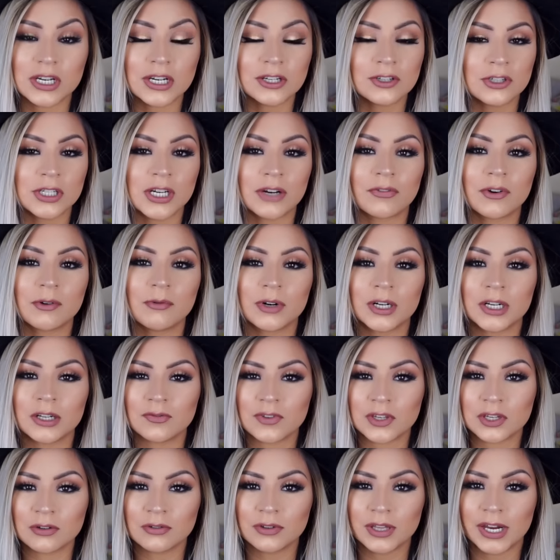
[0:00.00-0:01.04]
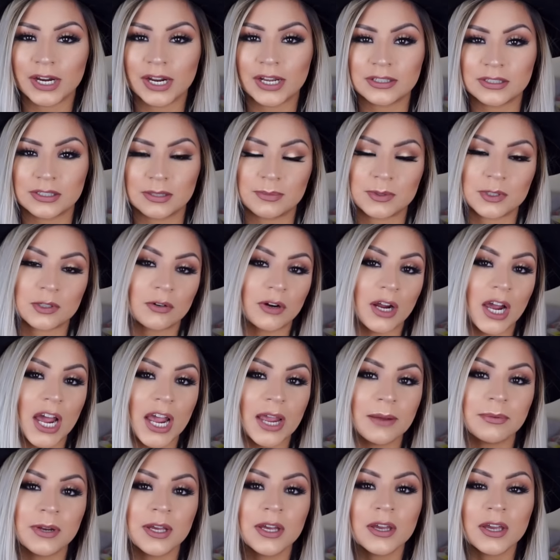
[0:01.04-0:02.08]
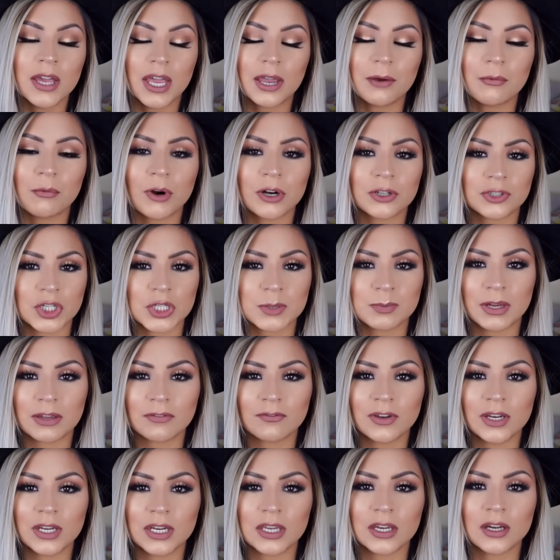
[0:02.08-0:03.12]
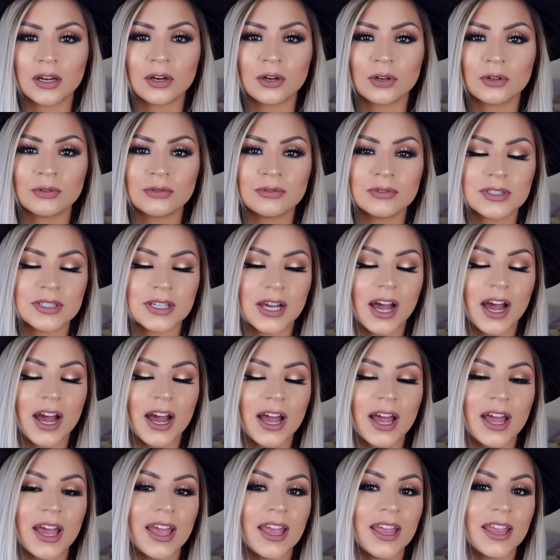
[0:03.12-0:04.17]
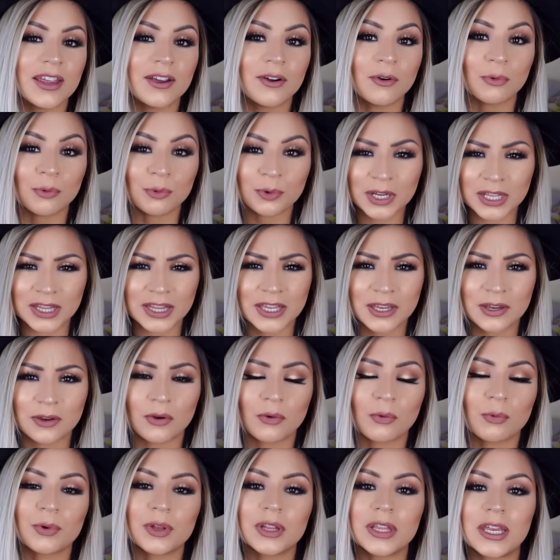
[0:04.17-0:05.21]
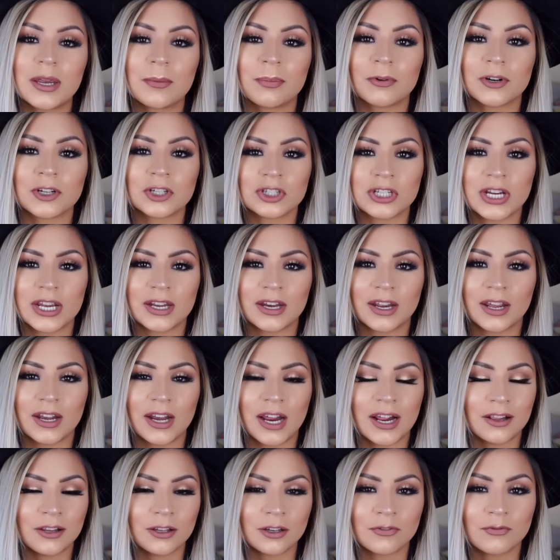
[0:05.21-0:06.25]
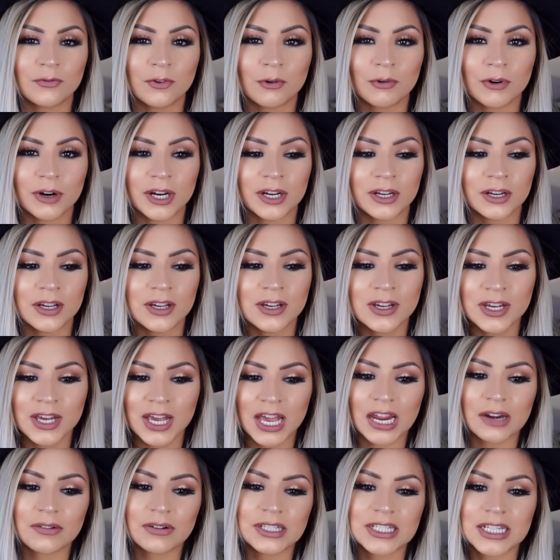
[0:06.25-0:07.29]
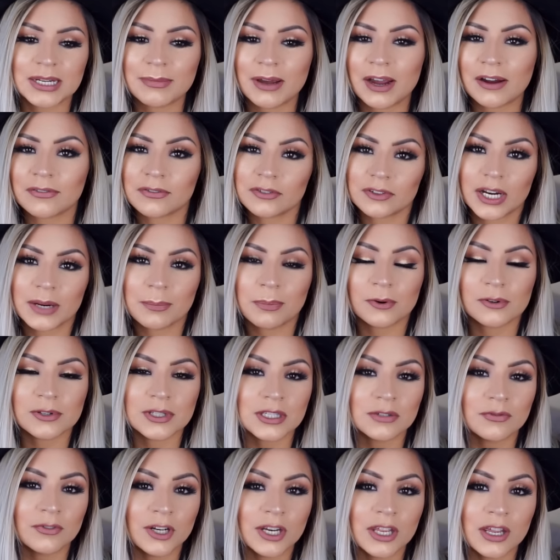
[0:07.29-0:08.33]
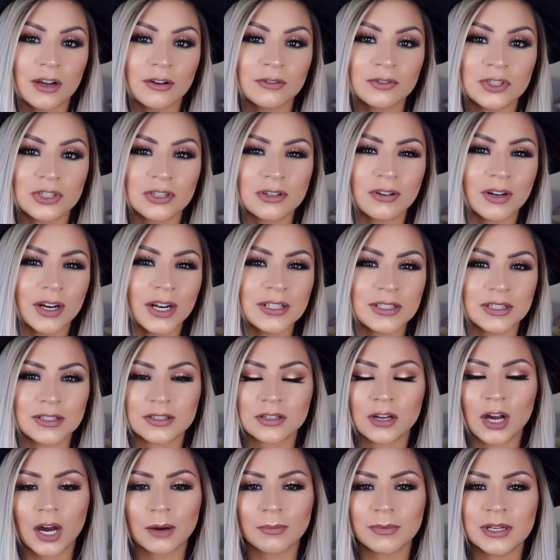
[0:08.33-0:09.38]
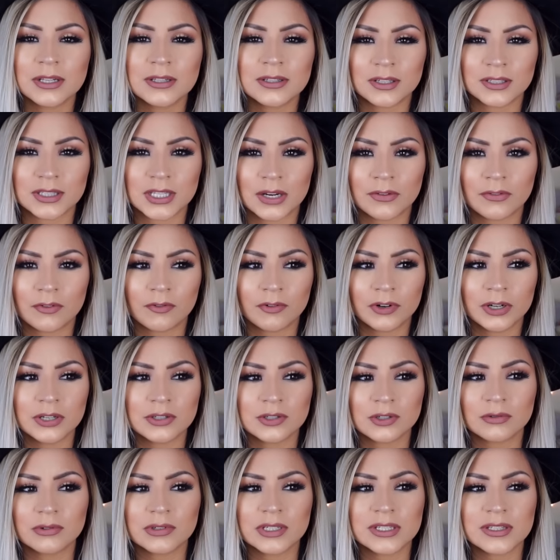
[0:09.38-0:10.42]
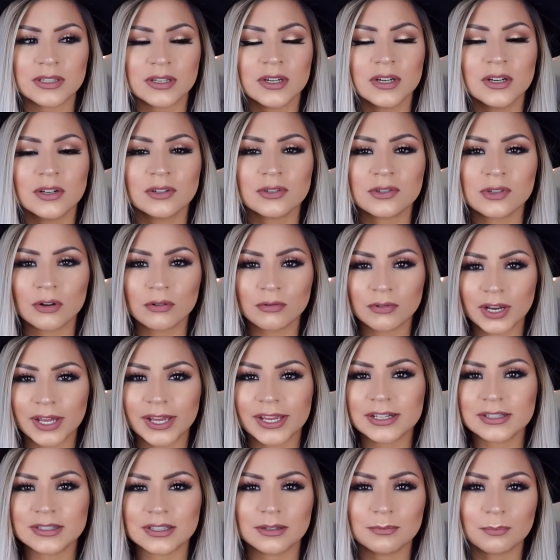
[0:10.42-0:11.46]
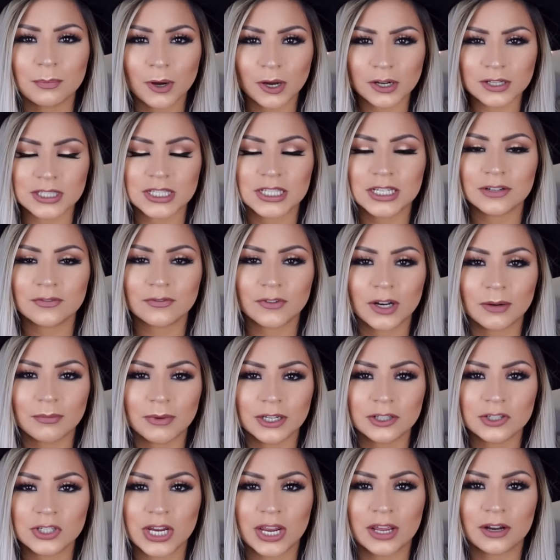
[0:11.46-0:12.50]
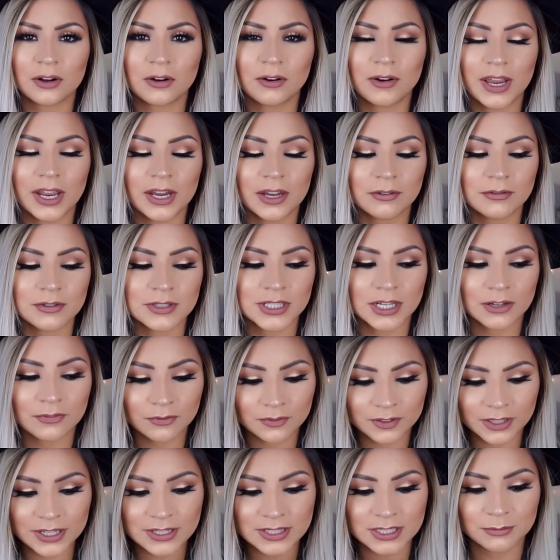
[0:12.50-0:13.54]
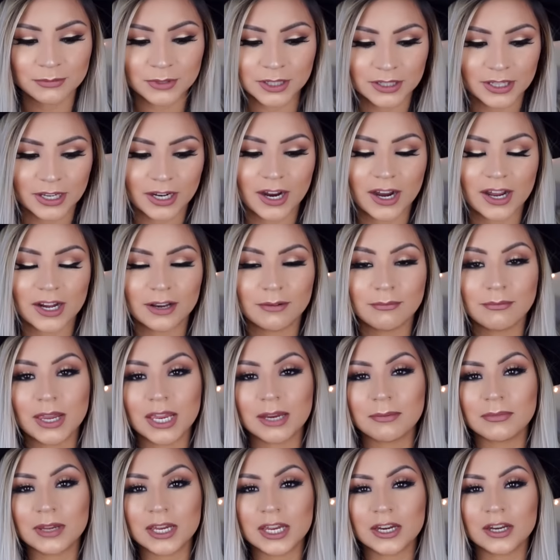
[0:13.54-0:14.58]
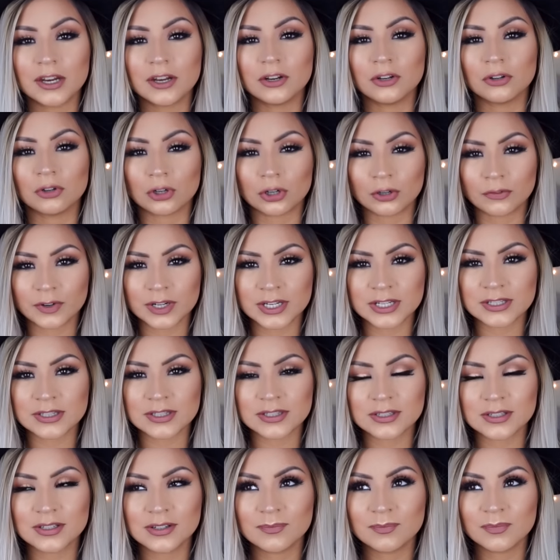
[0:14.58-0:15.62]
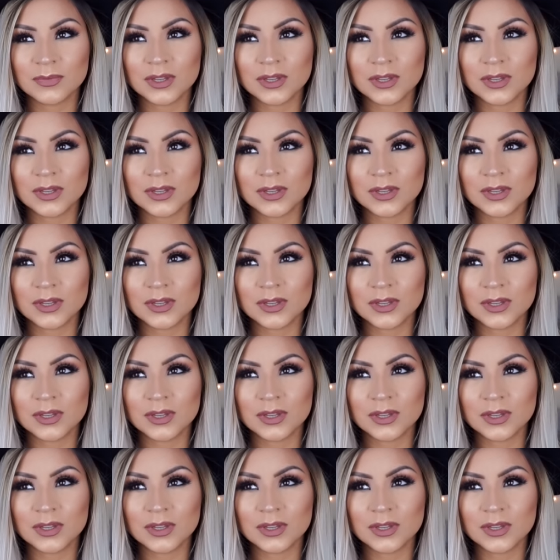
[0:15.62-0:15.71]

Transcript: to each and every one of you that has subscribed and watches my videos. I really, really appreciate it. And I look forward every time after I post a video to you guys' comments because everyone is always so nice and positive on my channel. And it was definitely something that kind of made me nervous